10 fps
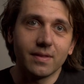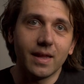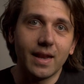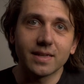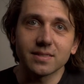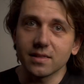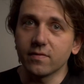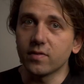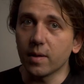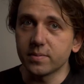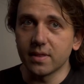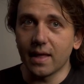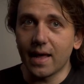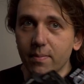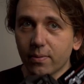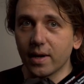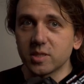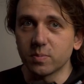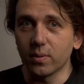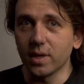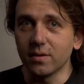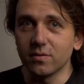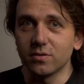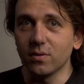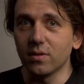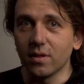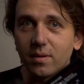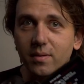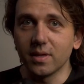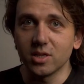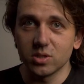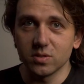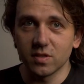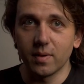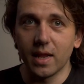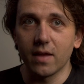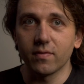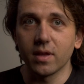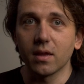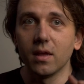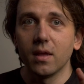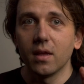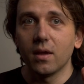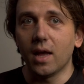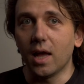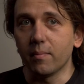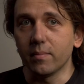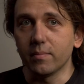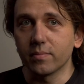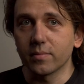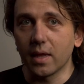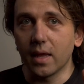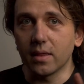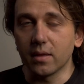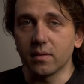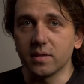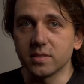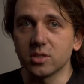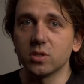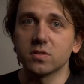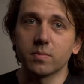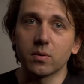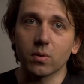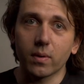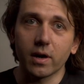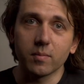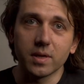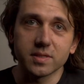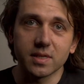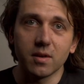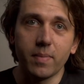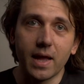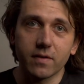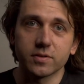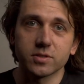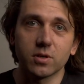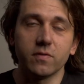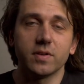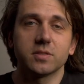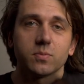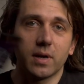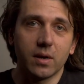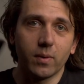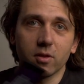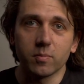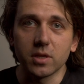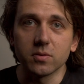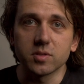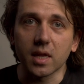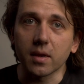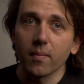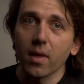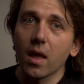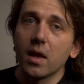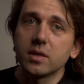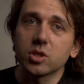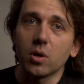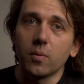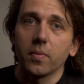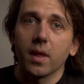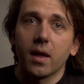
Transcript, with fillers: it hasn't lived up to the high price point due to the issues I've been having, um, and that these issues have been requiring me to send it back for service when I'd rather be using it. So